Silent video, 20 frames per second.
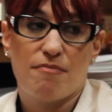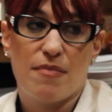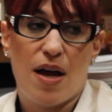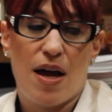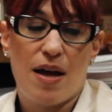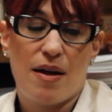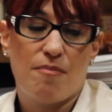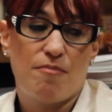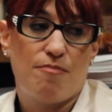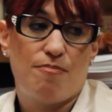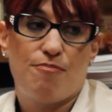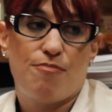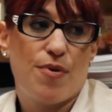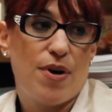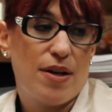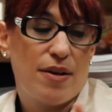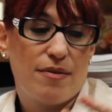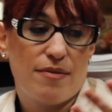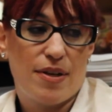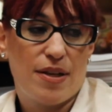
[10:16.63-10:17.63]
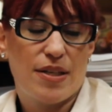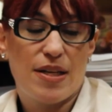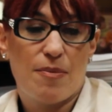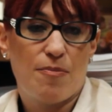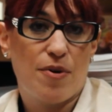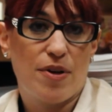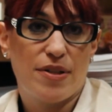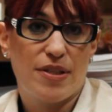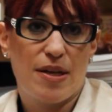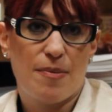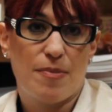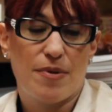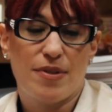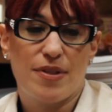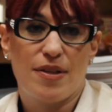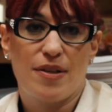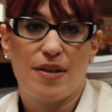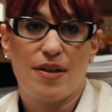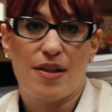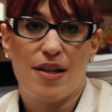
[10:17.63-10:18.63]
I bring contemporary examples
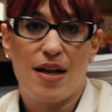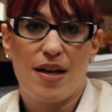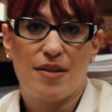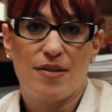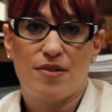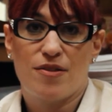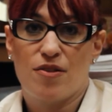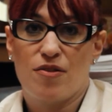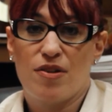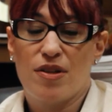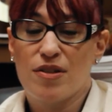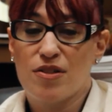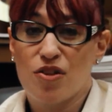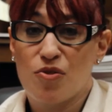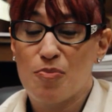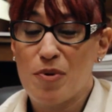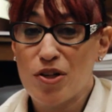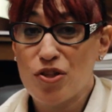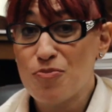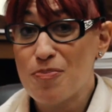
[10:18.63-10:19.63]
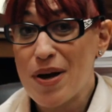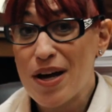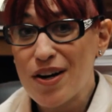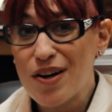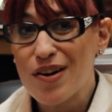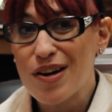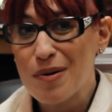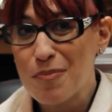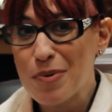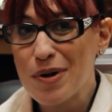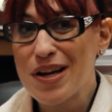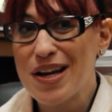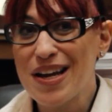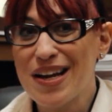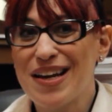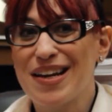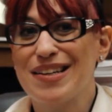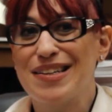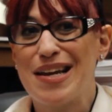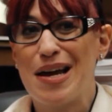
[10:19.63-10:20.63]
to the class. Students are much better at
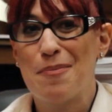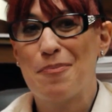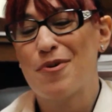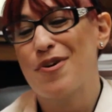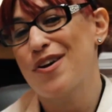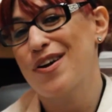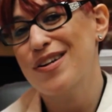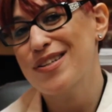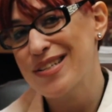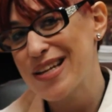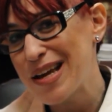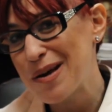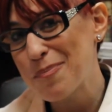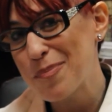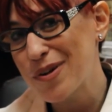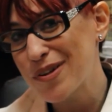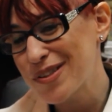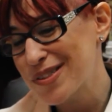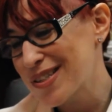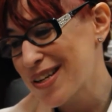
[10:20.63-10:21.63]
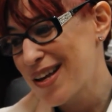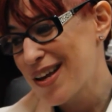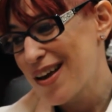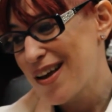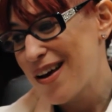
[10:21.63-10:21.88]
bringing contemporary examples.